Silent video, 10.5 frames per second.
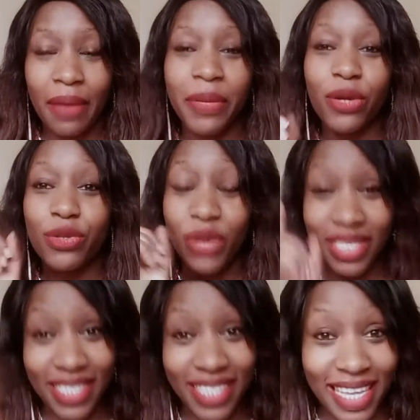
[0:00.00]
but also
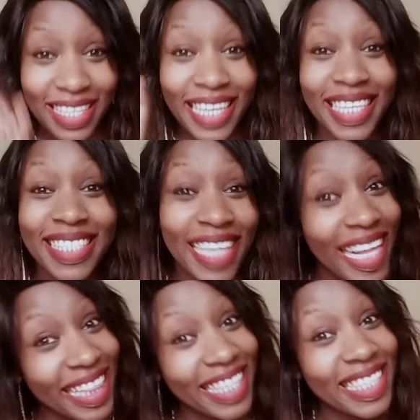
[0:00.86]
exercising and eating
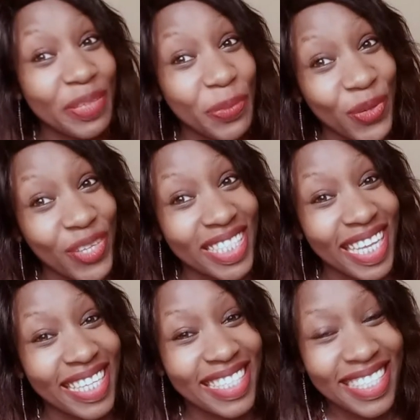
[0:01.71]
healthy is
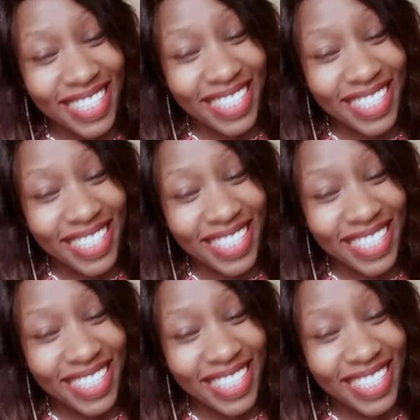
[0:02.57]
important.